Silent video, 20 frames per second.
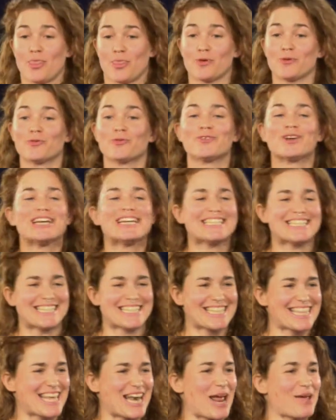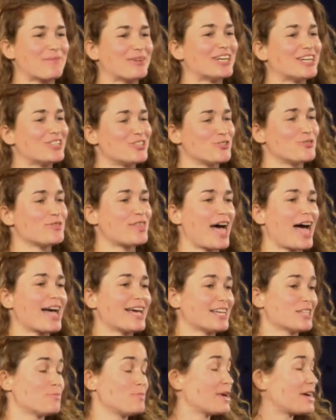The reason that I'm going to do
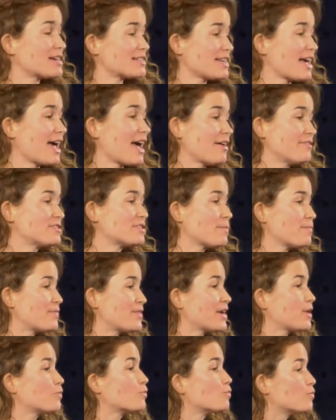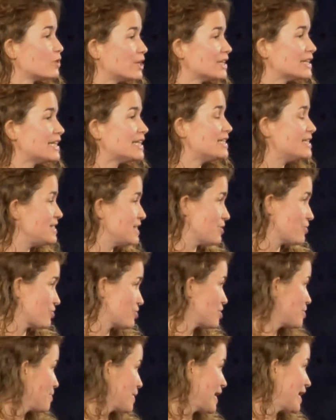that is because I have something really dear
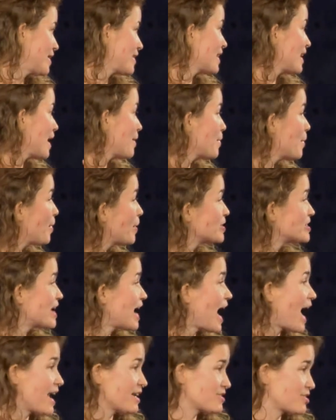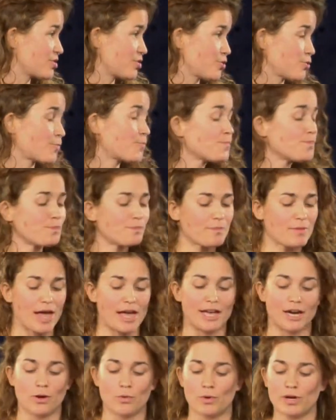to me that I'm about to ask you.
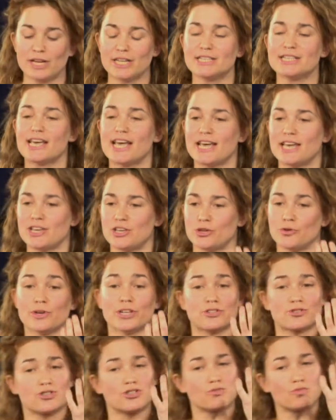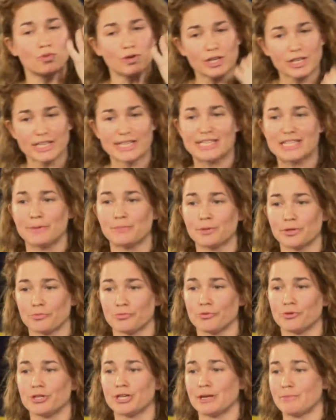And I want to take you, it's really deeply
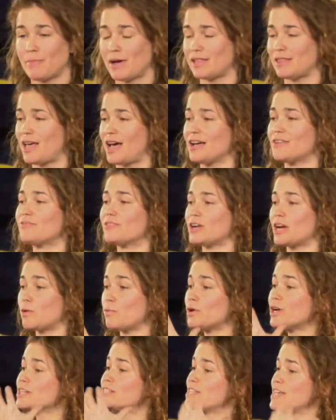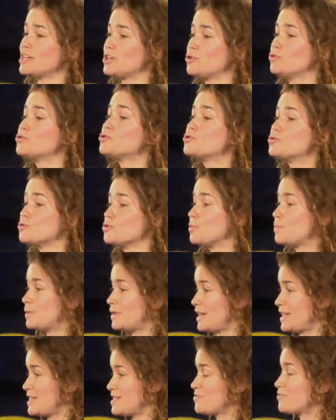rooted in my life, and I want to take you to the
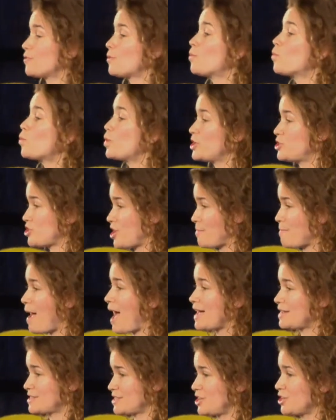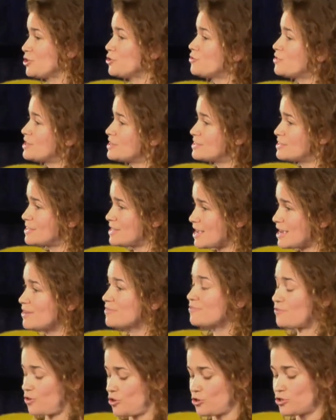place from which I'm asking you this
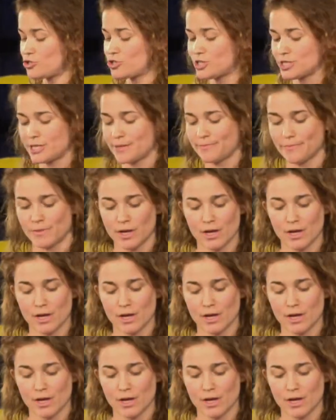thing first.